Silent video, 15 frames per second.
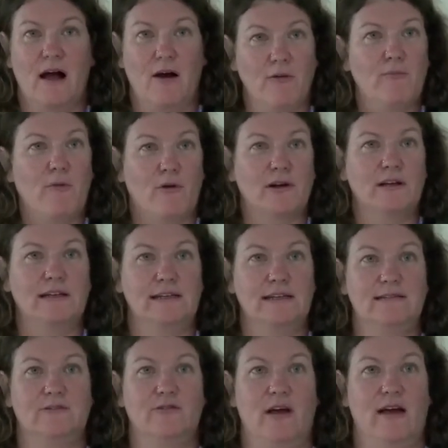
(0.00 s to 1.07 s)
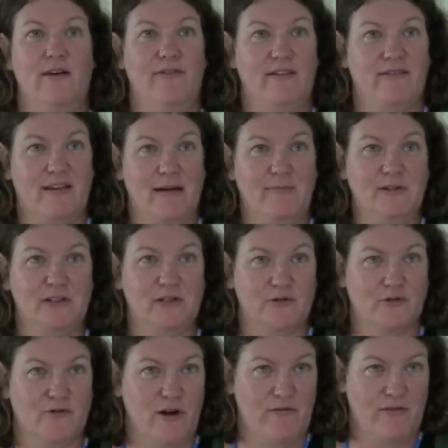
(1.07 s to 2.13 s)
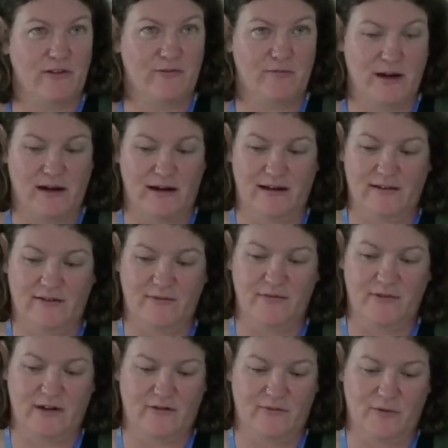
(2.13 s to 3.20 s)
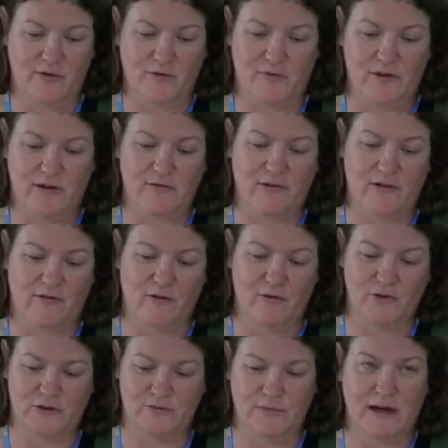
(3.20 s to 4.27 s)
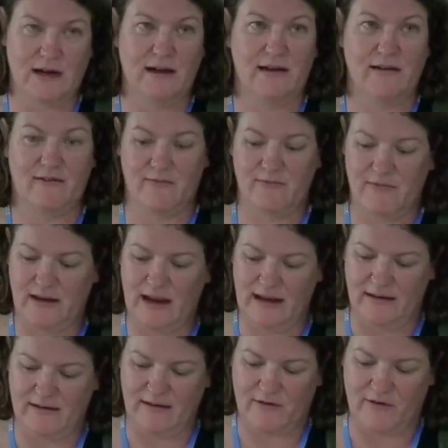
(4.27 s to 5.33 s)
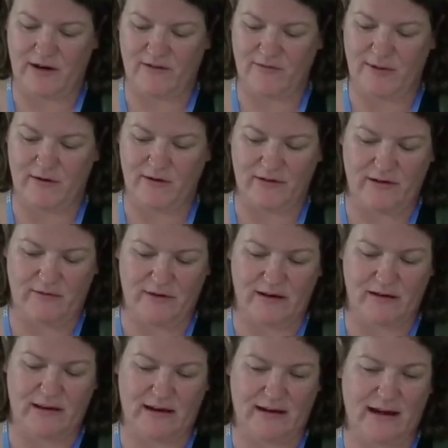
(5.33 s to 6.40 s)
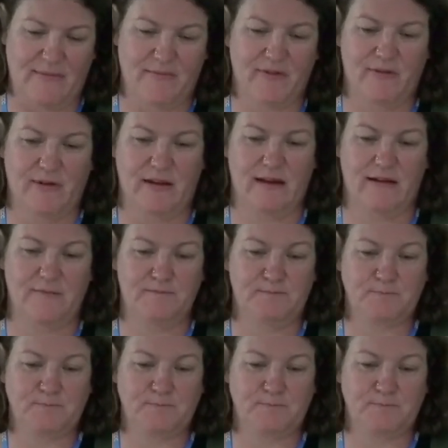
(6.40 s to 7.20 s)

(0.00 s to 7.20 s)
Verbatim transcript: how important it is to have established those grievance mechanisms, dispute resolution mechanisms, and the transparency that comes with it.